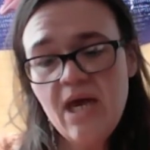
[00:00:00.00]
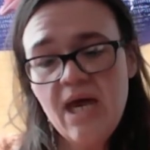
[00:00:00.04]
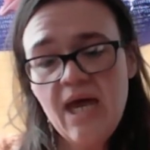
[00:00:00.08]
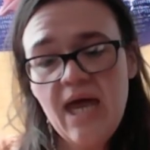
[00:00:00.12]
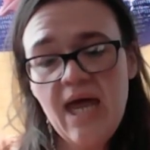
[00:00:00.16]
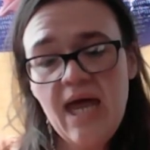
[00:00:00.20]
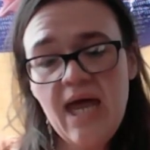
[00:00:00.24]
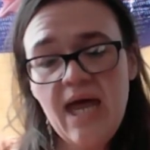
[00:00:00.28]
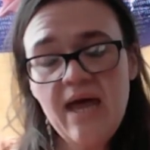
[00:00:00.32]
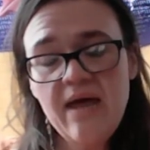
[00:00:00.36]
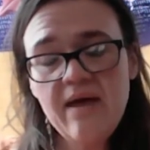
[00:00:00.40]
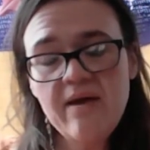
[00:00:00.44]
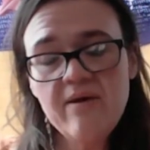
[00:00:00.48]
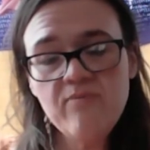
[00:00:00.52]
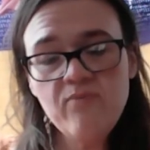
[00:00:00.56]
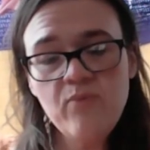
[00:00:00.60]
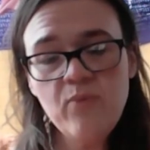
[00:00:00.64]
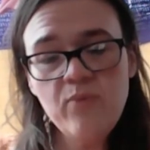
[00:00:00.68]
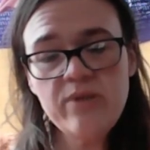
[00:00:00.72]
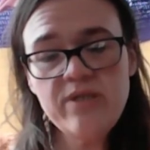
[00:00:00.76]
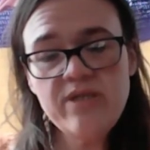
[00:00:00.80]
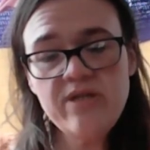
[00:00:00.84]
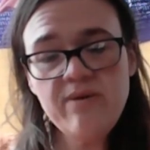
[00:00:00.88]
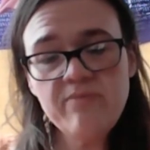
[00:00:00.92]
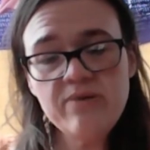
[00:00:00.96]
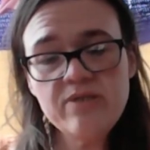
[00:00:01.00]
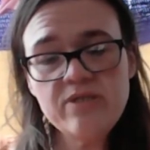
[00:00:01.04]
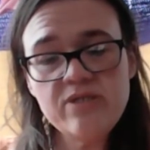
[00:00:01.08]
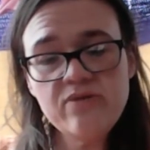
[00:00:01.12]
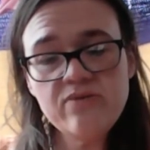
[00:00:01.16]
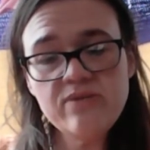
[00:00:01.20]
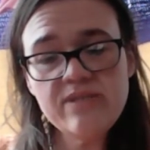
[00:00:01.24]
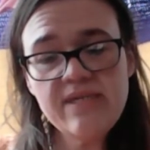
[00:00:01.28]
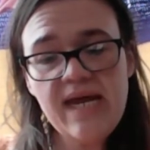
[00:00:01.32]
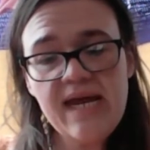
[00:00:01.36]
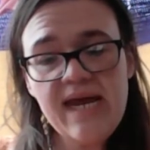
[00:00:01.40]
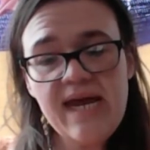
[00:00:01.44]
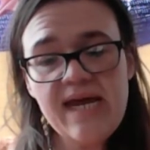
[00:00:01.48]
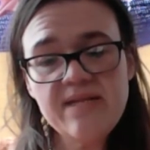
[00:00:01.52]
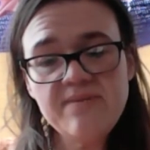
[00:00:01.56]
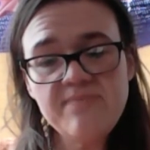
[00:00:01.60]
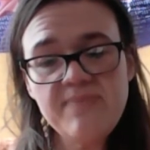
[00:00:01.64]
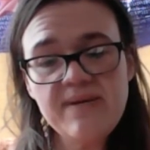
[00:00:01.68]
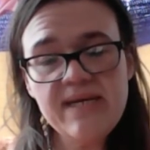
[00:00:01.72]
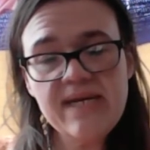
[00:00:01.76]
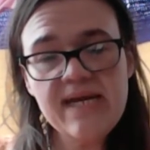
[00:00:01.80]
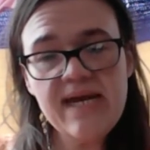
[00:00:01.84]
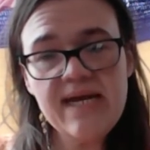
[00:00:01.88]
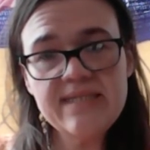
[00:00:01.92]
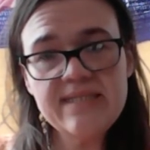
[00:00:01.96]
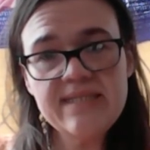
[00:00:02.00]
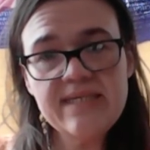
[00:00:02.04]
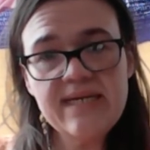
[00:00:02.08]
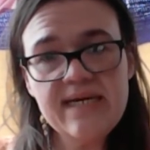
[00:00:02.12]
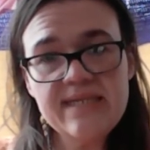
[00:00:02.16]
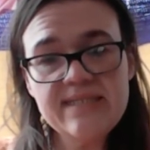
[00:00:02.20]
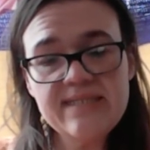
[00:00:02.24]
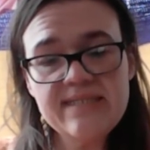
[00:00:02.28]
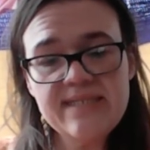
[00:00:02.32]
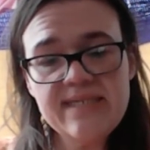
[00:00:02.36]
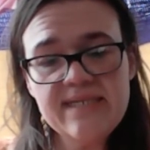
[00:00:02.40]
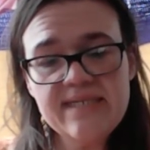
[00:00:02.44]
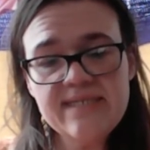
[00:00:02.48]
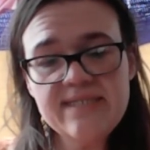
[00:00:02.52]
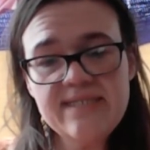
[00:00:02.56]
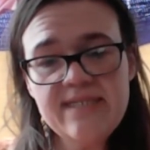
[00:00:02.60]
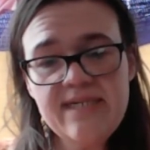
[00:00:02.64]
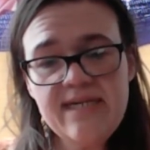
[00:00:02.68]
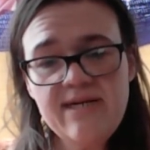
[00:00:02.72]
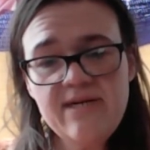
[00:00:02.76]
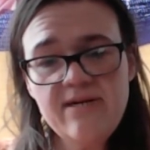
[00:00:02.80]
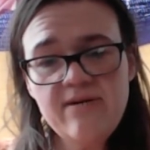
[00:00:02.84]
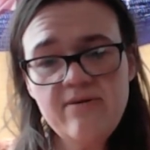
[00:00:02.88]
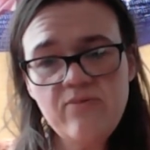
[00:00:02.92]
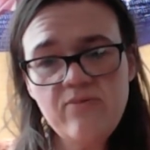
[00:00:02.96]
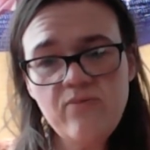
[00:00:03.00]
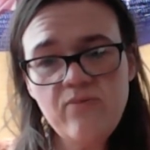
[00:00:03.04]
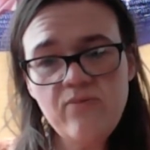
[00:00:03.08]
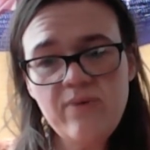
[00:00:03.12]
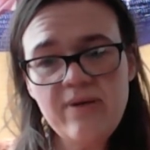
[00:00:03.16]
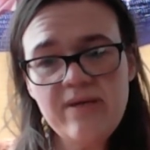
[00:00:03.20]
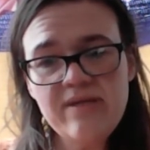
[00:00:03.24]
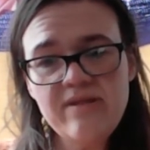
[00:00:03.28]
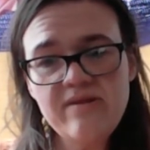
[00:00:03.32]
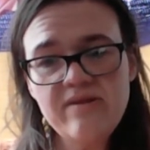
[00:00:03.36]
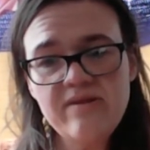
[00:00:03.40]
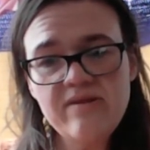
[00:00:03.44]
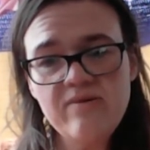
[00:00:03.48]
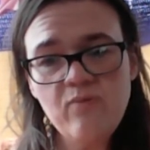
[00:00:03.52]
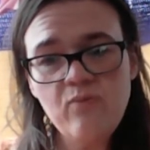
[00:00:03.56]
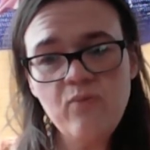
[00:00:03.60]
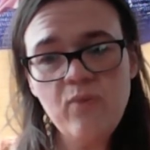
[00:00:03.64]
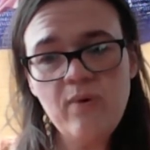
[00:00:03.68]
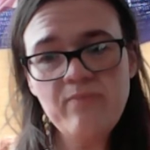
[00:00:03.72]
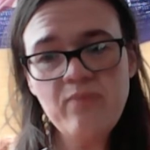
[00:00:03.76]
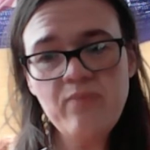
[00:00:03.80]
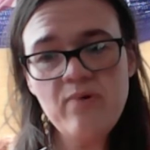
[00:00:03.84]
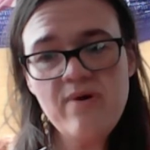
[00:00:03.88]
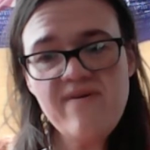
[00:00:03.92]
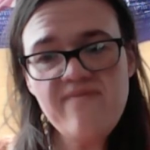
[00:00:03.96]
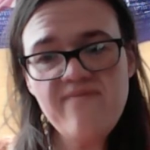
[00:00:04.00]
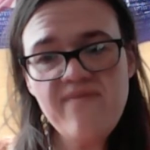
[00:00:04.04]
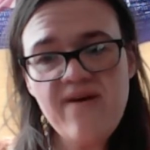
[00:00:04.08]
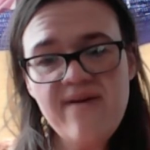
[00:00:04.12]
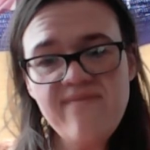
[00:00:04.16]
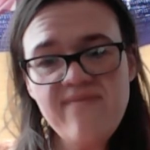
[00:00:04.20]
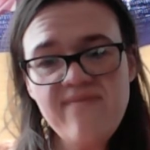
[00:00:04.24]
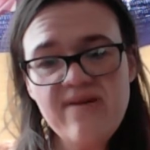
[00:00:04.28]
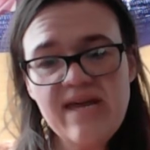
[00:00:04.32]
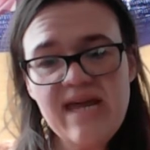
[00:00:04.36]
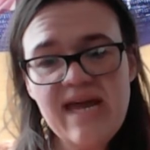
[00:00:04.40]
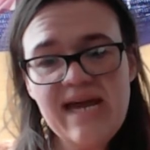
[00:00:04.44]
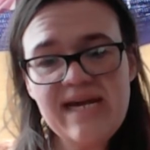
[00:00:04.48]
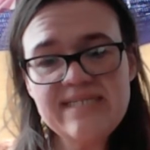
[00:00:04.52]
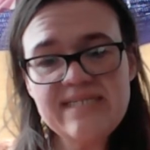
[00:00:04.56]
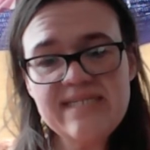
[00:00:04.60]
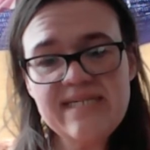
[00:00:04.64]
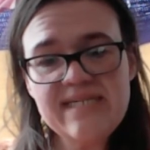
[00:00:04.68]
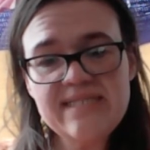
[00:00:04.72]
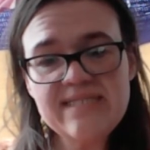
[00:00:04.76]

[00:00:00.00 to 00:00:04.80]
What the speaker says: With number 2s, I had been casting on 60. With 1.5, I casted on